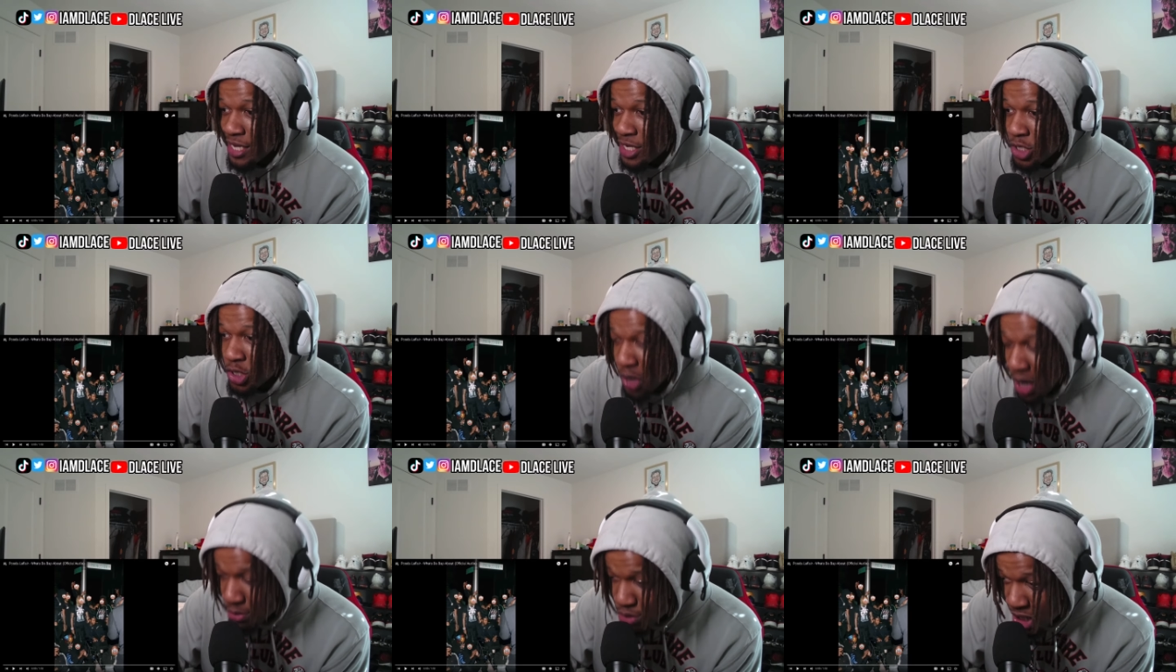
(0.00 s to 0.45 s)

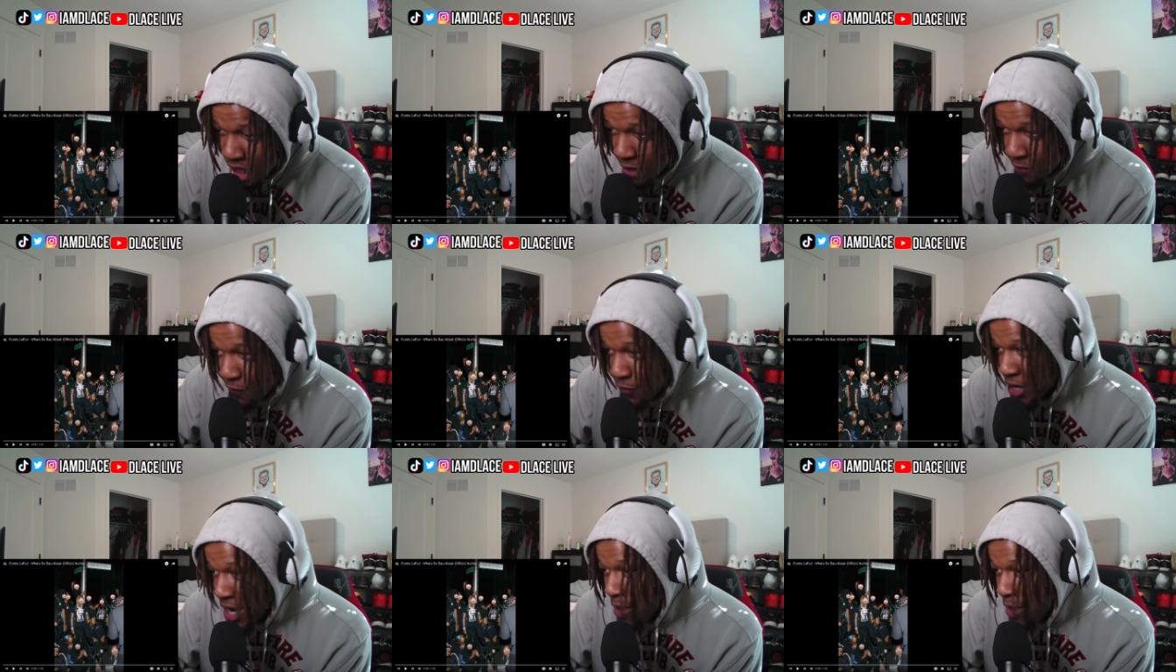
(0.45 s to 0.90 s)
So I'm trying
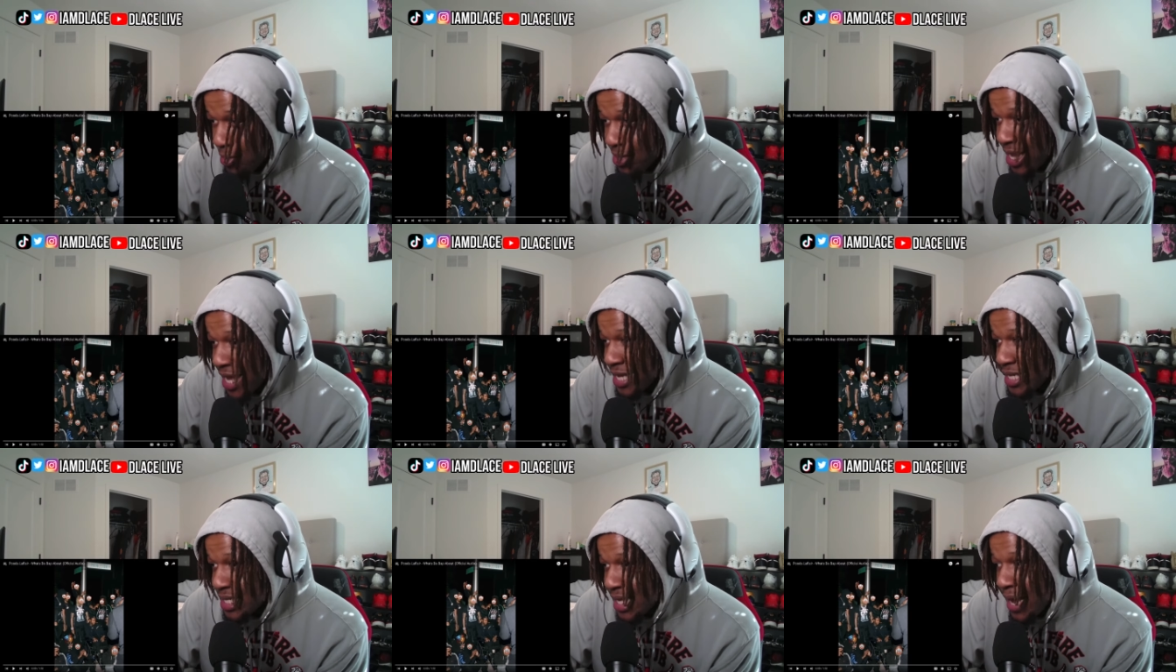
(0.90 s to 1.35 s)
to figure out what
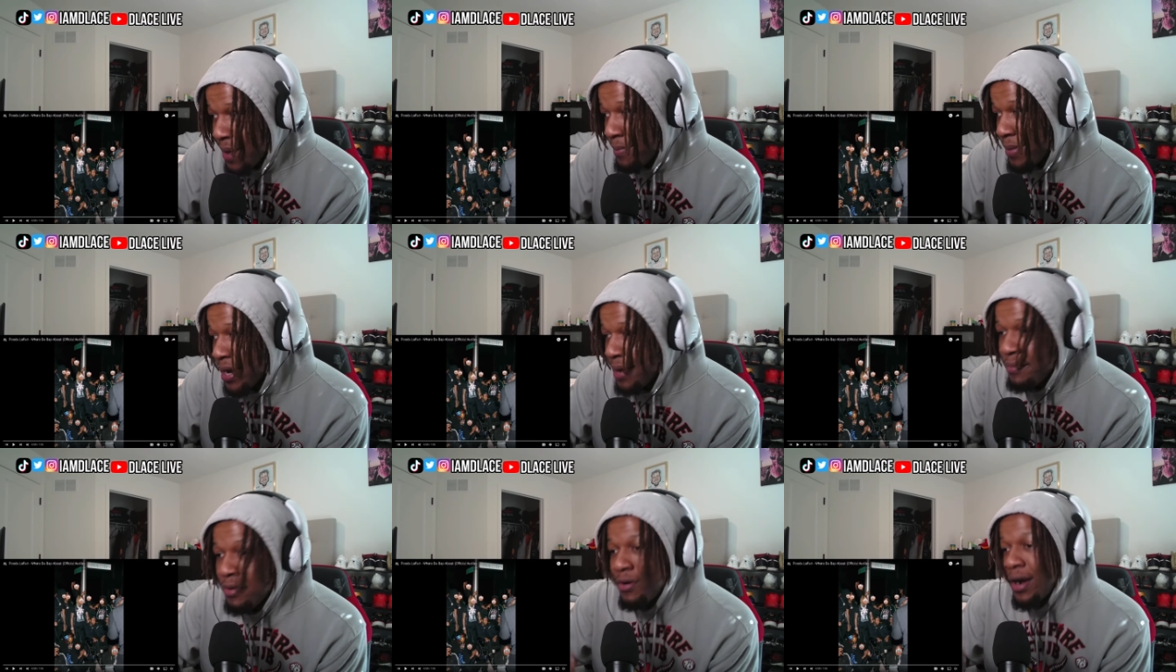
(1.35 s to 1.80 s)
they talking
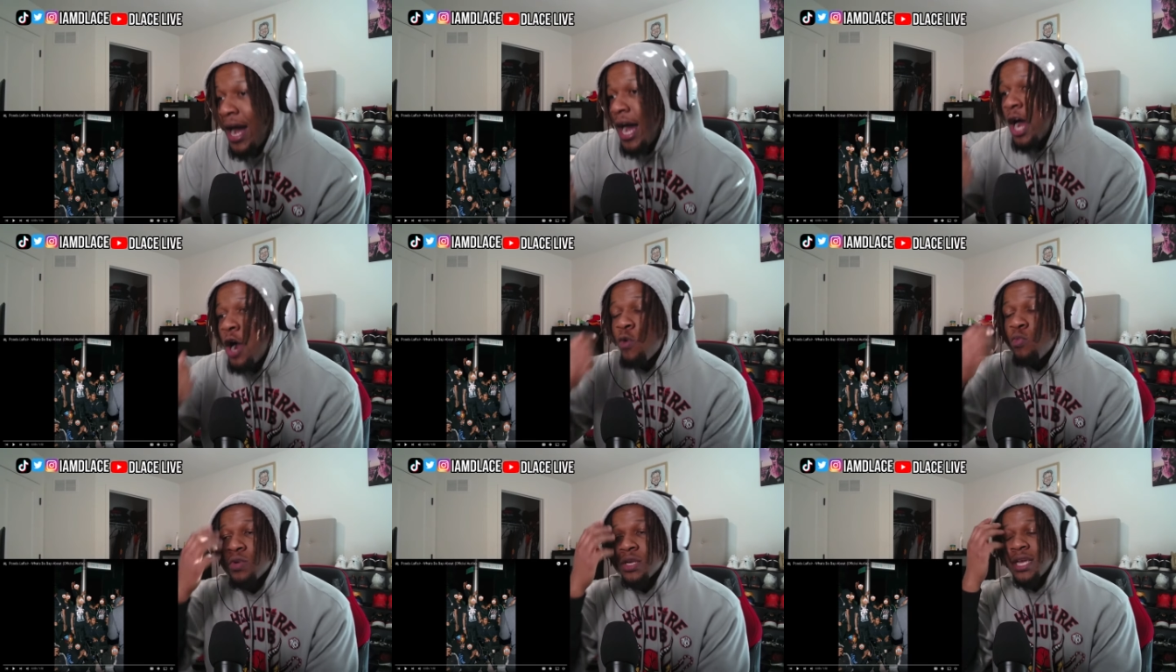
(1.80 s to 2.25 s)
about, bro.
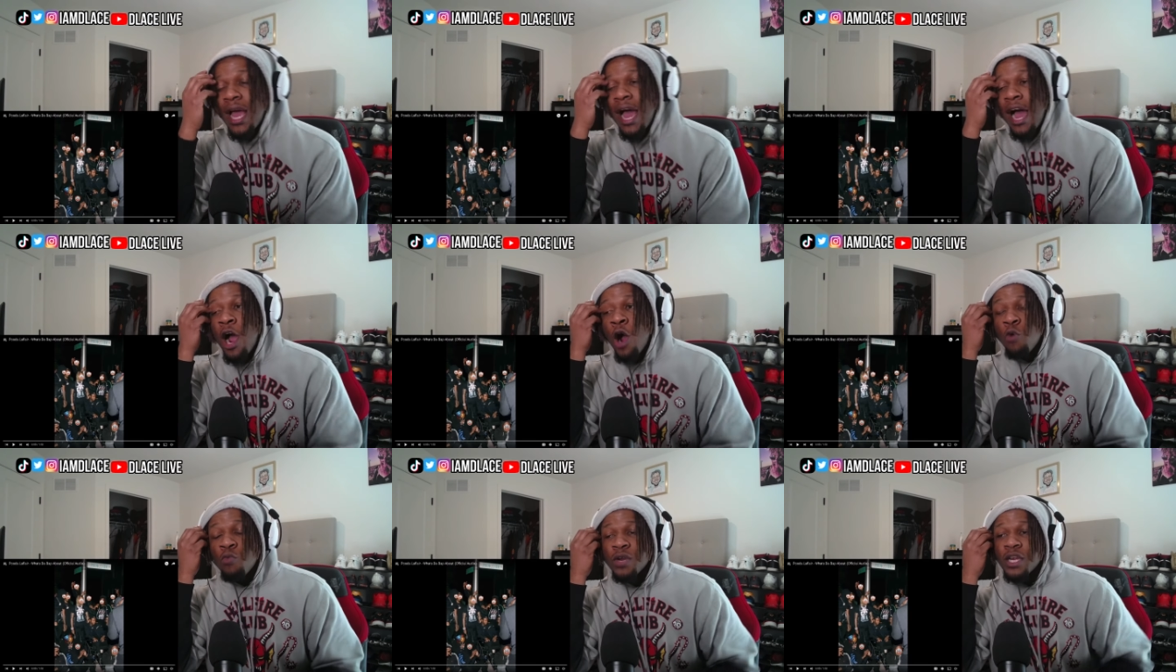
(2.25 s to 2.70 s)
I don't
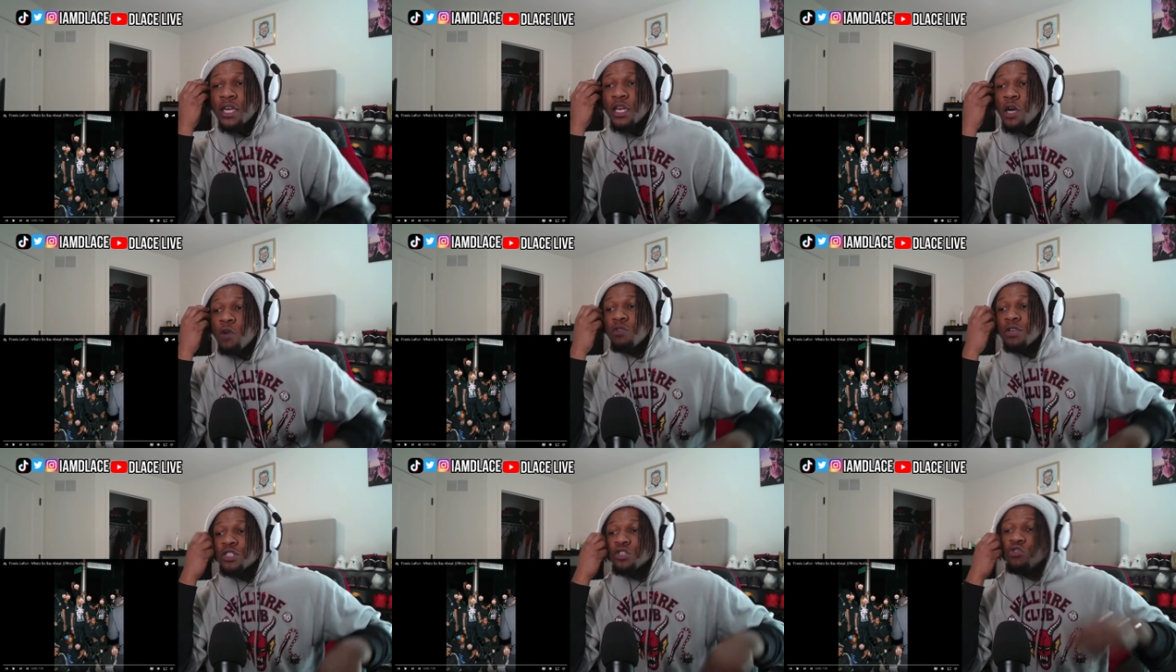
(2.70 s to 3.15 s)
really
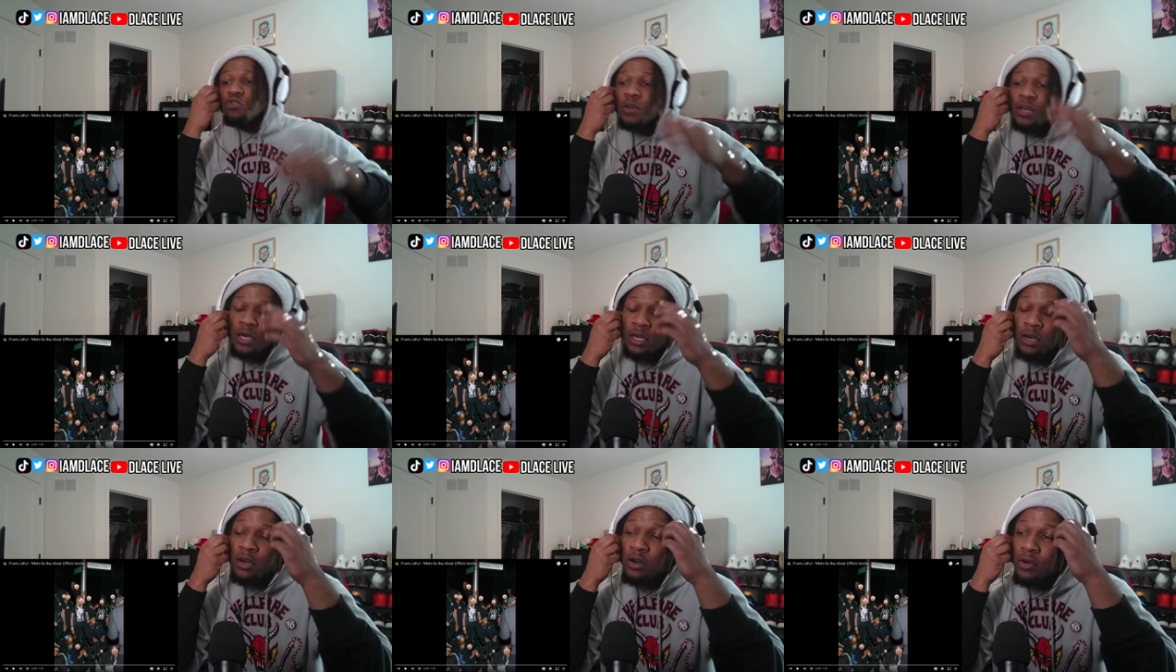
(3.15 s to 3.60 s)
know what's
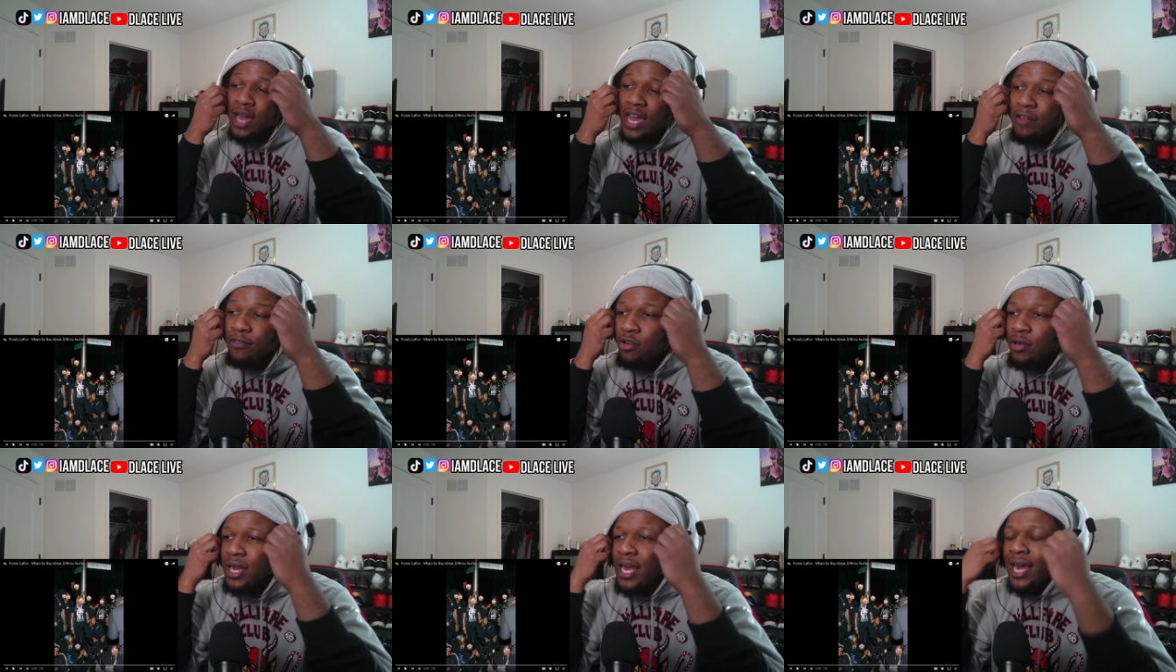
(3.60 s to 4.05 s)
going on. I
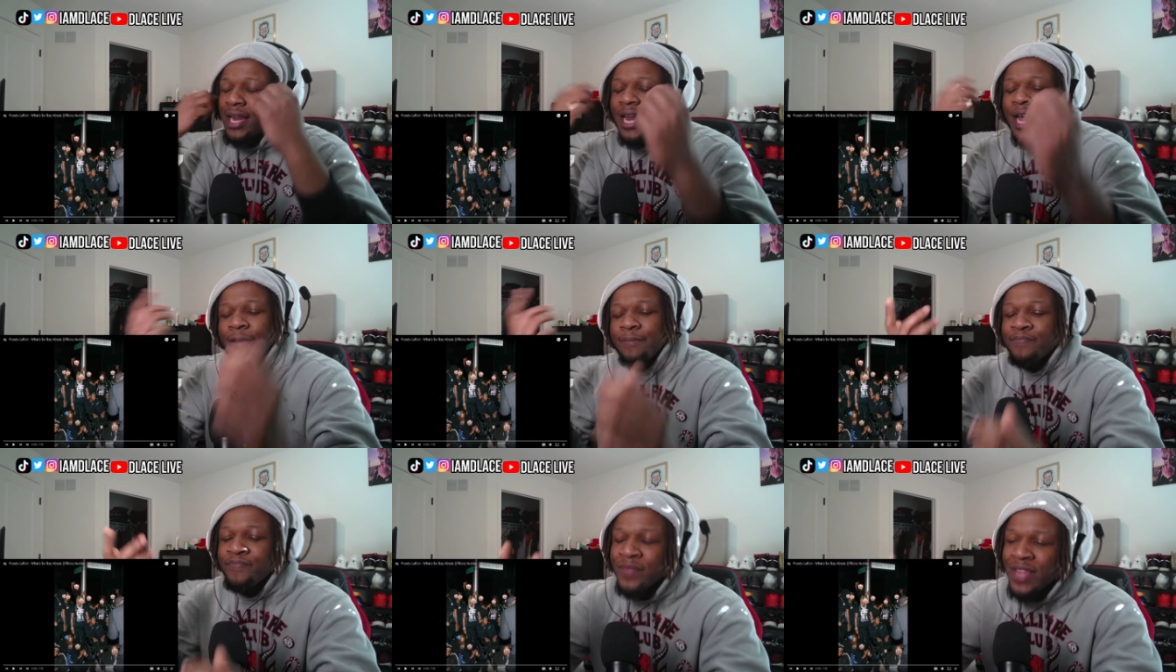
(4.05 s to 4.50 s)
ain't gonna
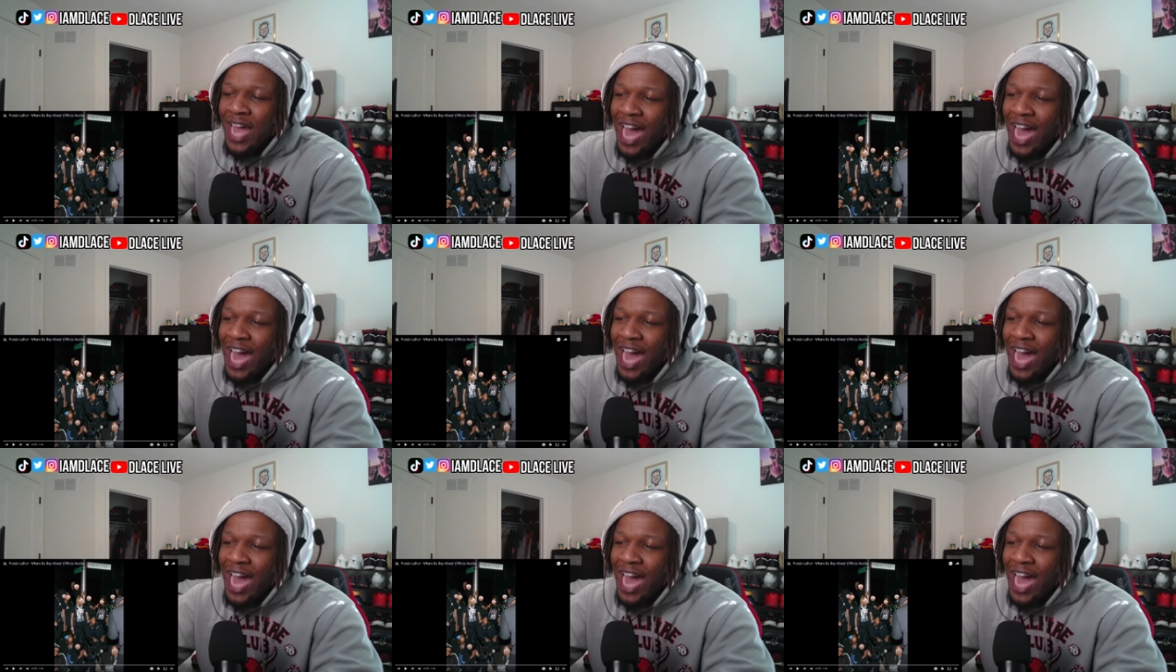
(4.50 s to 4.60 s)
like.